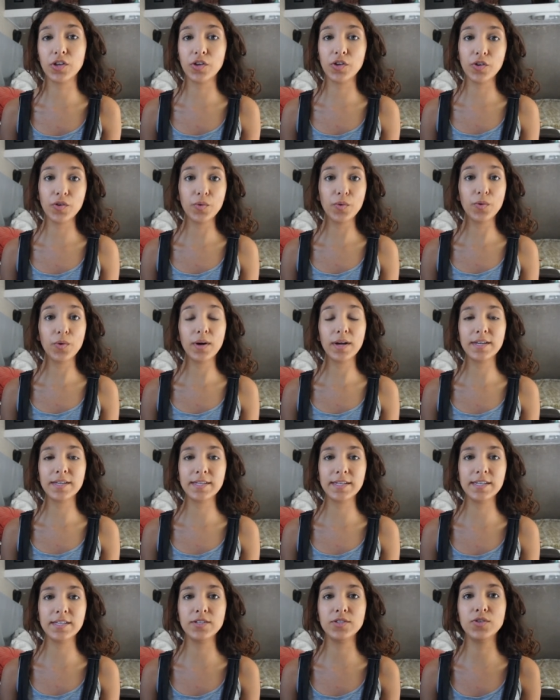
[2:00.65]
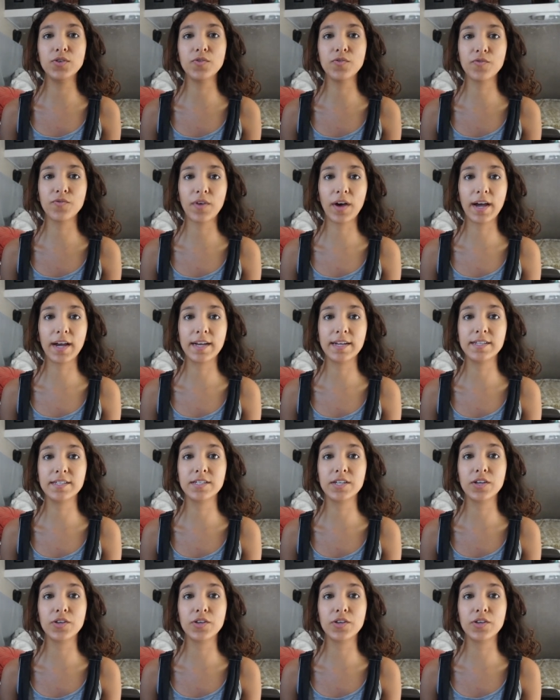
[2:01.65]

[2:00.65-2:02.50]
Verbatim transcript: you need to find